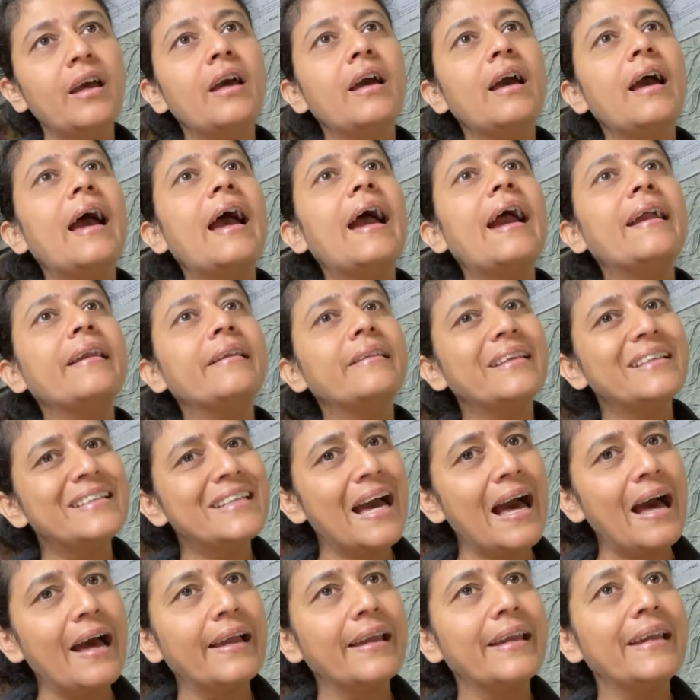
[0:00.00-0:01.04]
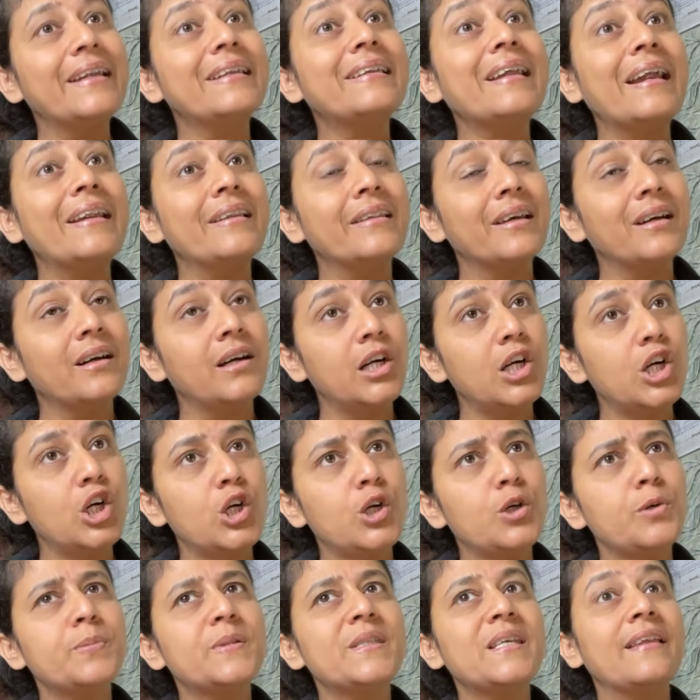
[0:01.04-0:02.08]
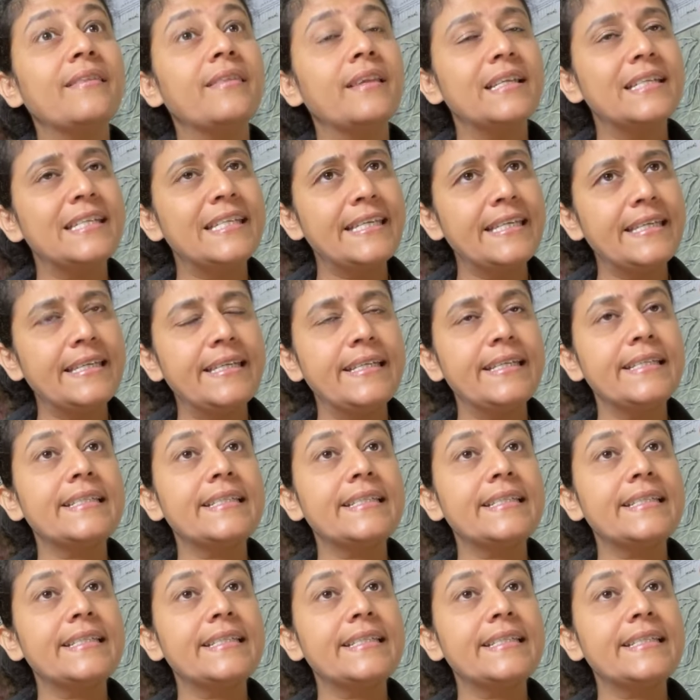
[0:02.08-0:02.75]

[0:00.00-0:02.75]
and the diet and the herbs and the teas